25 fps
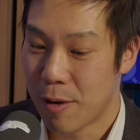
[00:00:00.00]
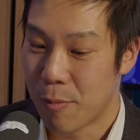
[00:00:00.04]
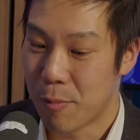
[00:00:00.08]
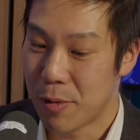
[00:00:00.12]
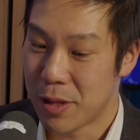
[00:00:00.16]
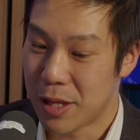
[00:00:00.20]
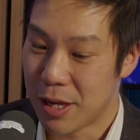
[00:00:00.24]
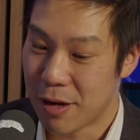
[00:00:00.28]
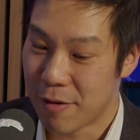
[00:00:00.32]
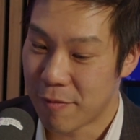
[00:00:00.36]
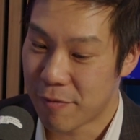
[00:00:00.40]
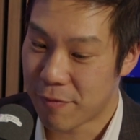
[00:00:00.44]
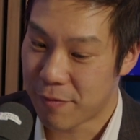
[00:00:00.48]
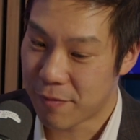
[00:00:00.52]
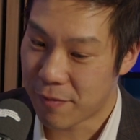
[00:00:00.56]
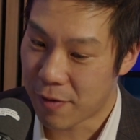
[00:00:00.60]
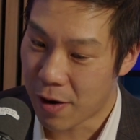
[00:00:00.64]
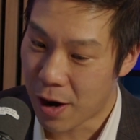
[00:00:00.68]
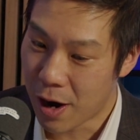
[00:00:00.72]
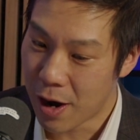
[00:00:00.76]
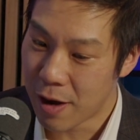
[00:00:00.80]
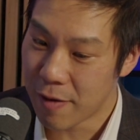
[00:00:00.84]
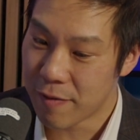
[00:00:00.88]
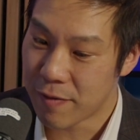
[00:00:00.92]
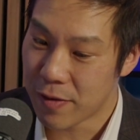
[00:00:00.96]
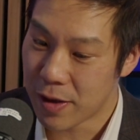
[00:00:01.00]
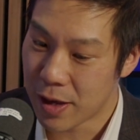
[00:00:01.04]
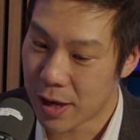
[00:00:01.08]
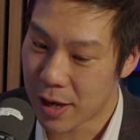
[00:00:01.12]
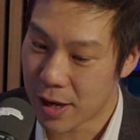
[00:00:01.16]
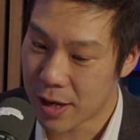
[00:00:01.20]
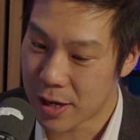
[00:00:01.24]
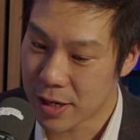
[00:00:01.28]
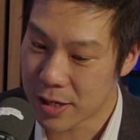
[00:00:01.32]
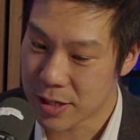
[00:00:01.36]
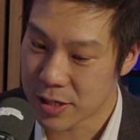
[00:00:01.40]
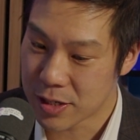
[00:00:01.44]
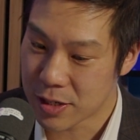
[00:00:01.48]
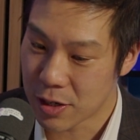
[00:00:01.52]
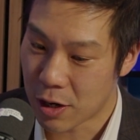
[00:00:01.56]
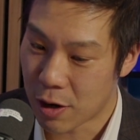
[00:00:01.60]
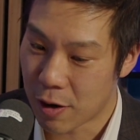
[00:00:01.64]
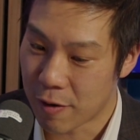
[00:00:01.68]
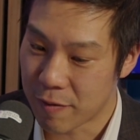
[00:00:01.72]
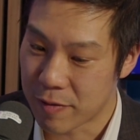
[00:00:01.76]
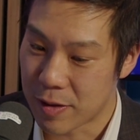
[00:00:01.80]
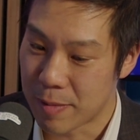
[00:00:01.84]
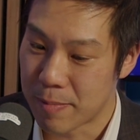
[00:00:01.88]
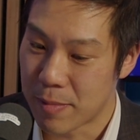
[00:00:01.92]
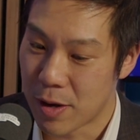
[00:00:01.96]
within 5 years
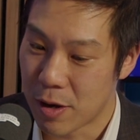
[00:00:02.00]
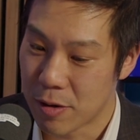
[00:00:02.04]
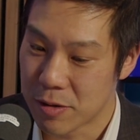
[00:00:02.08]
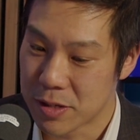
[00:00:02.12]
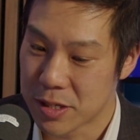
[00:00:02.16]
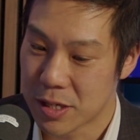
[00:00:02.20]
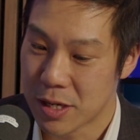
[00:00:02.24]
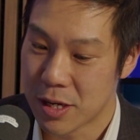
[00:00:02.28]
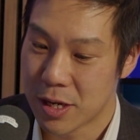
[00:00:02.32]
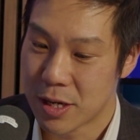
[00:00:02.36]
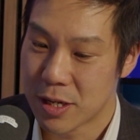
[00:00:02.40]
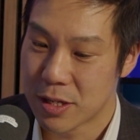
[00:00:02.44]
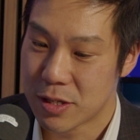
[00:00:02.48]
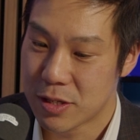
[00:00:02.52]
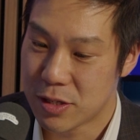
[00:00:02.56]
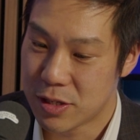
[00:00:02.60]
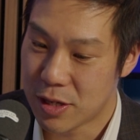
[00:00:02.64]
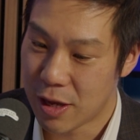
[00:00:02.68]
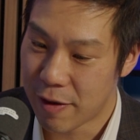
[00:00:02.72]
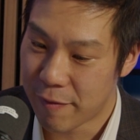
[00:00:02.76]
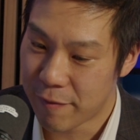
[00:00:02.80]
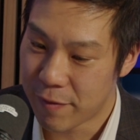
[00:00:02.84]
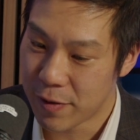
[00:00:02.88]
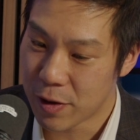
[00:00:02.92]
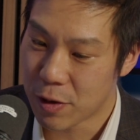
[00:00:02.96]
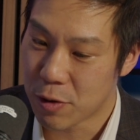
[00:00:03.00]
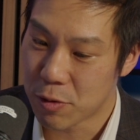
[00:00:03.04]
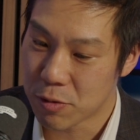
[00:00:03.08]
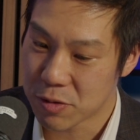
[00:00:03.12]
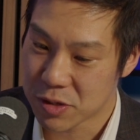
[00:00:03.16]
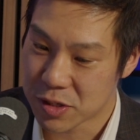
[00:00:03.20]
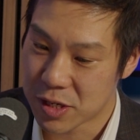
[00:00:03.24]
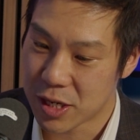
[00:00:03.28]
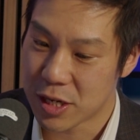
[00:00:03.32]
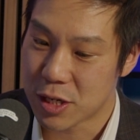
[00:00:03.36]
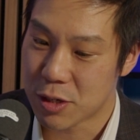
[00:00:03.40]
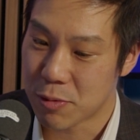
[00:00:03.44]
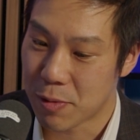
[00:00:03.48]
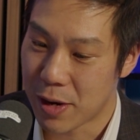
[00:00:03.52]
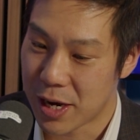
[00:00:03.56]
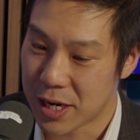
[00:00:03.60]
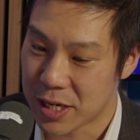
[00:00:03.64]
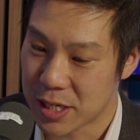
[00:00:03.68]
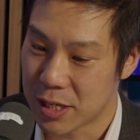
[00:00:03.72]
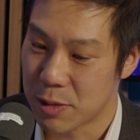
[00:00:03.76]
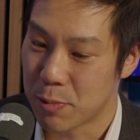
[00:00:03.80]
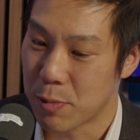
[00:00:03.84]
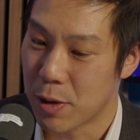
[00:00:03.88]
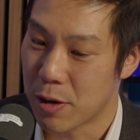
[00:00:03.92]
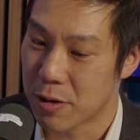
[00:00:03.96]
of the most difficult
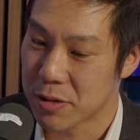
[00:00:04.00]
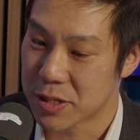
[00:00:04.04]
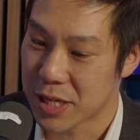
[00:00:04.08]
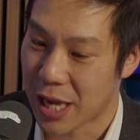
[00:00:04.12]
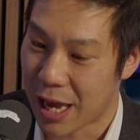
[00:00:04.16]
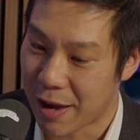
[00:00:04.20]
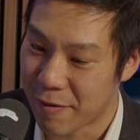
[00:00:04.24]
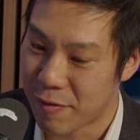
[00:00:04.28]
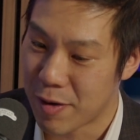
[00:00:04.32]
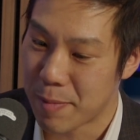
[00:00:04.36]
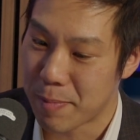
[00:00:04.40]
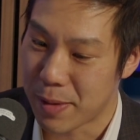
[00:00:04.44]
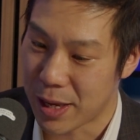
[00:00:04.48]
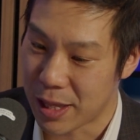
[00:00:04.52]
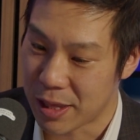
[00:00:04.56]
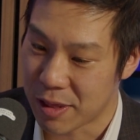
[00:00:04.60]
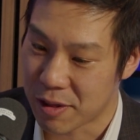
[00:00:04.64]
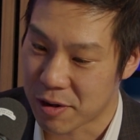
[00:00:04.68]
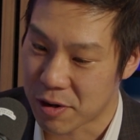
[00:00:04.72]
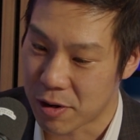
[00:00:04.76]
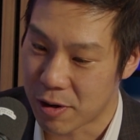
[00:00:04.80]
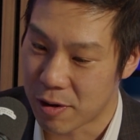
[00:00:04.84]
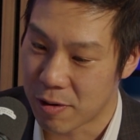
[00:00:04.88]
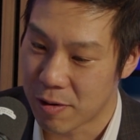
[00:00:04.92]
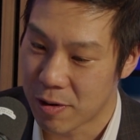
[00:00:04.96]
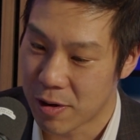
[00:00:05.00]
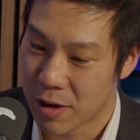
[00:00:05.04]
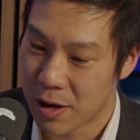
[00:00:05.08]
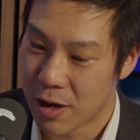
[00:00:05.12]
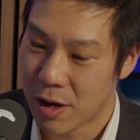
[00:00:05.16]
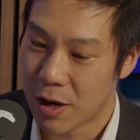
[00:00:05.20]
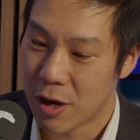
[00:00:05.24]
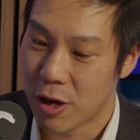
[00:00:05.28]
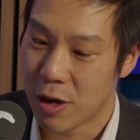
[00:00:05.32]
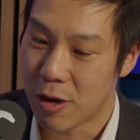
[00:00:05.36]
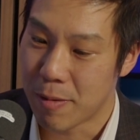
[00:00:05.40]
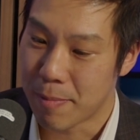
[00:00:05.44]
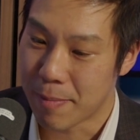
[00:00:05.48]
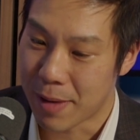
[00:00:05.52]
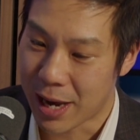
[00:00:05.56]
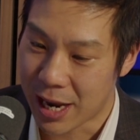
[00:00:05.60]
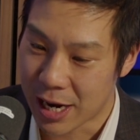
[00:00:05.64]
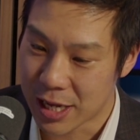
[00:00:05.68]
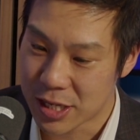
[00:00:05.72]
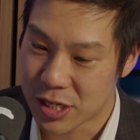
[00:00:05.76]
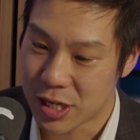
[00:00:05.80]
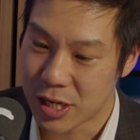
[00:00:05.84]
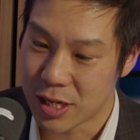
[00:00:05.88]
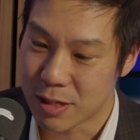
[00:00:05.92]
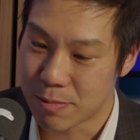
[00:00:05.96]
situation the world's ever been through,
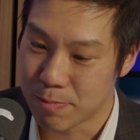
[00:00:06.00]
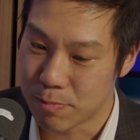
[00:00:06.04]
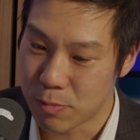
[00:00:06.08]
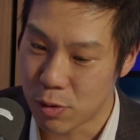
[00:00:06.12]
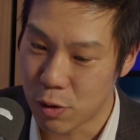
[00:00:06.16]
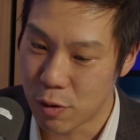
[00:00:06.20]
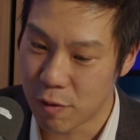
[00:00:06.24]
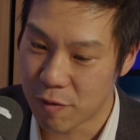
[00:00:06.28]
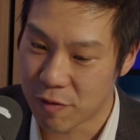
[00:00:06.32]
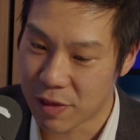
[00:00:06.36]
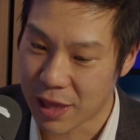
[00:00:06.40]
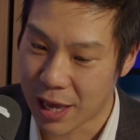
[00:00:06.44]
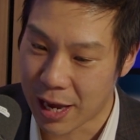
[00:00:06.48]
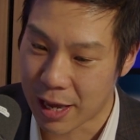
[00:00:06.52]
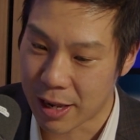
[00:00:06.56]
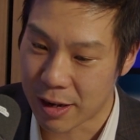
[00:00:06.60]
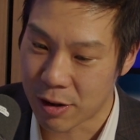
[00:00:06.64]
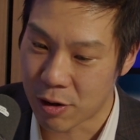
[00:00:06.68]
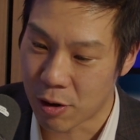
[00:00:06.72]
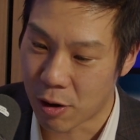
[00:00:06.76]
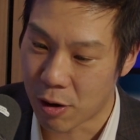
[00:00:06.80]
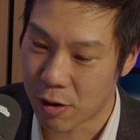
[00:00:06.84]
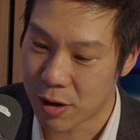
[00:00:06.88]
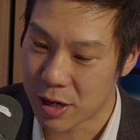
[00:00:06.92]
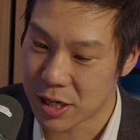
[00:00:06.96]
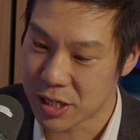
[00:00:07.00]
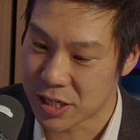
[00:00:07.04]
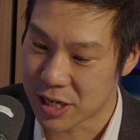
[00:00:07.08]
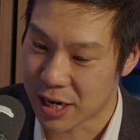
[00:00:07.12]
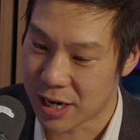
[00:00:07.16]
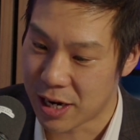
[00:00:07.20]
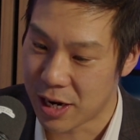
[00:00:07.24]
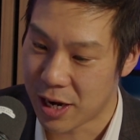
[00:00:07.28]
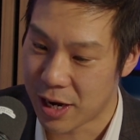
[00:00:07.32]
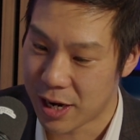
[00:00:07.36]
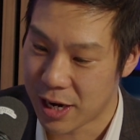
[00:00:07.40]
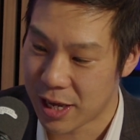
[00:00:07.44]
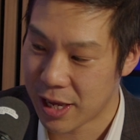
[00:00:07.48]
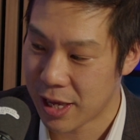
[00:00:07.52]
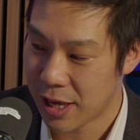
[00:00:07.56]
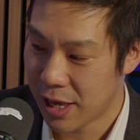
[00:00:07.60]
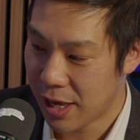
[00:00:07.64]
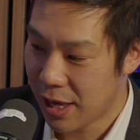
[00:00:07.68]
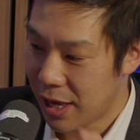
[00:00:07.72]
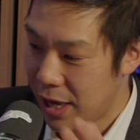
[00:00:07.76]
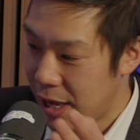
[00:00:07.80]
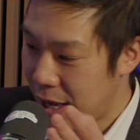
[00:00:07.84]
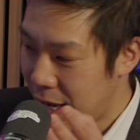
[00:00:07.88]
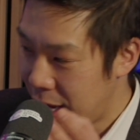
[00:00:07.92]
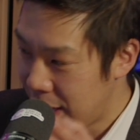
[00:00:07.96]
humanity's moved that knowledge and learning
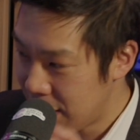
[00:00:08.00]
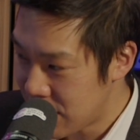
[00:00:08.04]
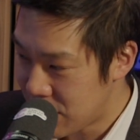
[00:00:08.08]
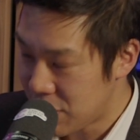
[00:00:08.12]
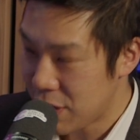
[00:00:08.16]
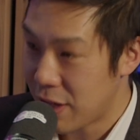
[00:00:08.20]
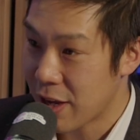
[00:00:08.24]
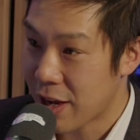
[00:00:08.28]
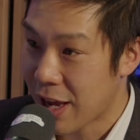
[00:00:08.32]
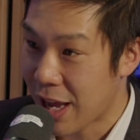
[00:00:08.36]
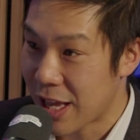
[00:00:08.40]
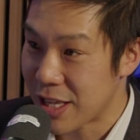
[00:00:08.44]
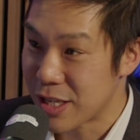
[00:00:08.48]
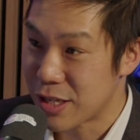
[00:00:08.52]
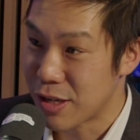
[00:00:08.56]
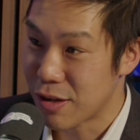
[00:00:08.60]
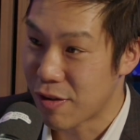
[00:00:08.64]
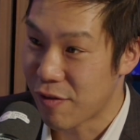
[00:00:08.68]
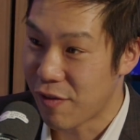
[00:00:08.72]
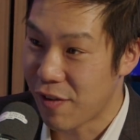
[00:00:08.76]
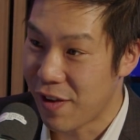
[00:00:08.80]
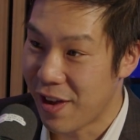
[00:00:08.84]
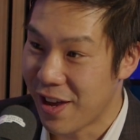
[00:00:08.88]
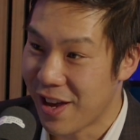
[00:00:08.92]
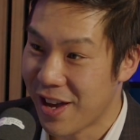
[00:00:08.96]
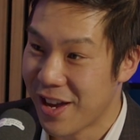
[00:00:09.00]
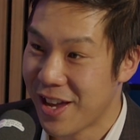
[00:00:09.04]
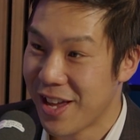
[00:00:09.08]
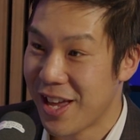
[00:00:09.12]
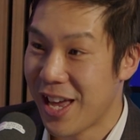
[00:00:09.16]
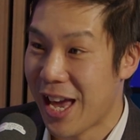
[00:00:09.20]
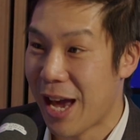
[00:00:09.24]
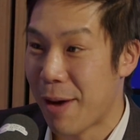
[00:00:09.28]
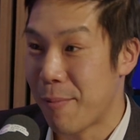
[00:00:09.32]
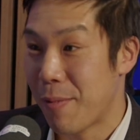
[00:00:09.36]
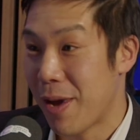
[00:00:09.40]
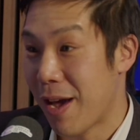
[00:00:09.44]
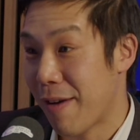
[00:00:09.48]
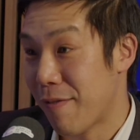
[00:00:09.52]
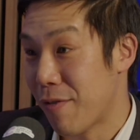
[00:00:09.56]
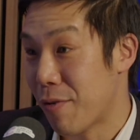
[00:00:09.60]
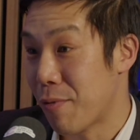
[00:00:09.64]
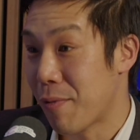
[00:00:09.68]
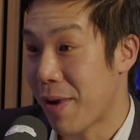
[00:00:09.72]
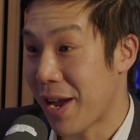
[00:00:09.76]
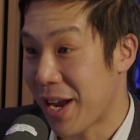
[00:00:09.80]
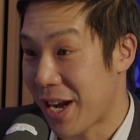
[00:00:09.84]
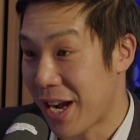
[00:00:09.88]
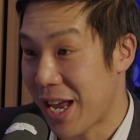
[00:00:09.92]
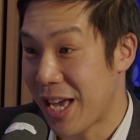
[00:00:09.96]
into the cancer sphere, and we have a
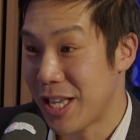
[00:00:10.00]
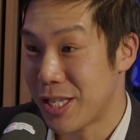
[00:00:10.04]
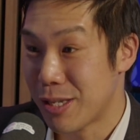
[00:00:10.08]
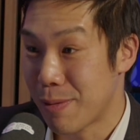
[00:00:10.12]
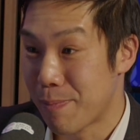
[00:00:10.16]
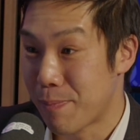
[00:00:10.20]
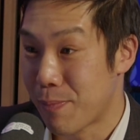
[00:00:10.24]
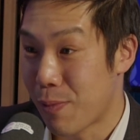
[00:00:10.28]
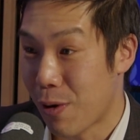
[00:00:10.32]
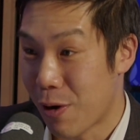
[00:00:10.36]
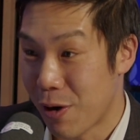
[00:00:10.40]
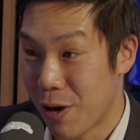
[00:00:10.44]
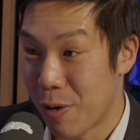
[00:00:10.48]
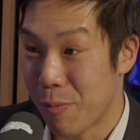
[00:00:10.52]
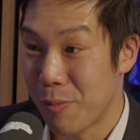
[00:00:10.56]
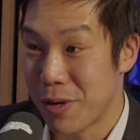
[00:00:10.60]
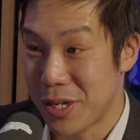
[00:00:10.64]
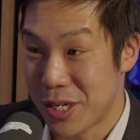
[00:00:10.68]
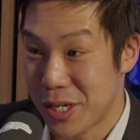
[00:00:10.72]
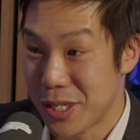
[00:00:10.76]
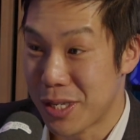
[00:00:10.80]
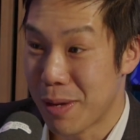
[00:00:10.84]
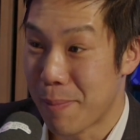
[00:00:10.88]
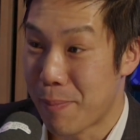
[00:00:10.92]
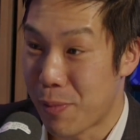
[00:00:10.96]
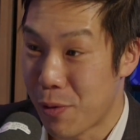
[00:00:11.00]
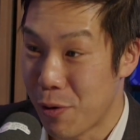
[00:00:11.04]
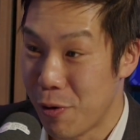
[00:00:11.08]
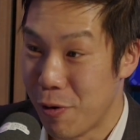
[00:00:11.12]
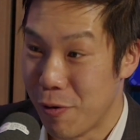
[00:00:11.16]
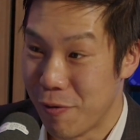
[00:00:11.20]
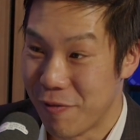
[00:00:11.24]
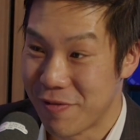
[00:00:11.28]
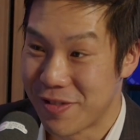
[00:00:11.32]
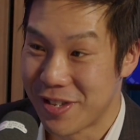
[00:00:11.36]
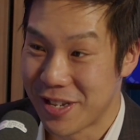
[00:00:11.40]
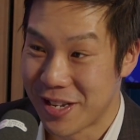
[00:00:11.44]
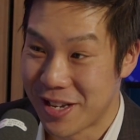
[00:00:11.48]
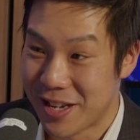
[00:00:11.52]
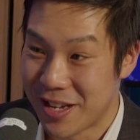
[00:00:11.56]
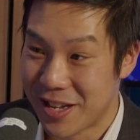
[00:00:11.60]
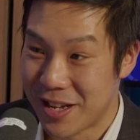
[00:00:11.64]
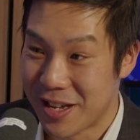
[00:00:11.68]
regulated product which is approved.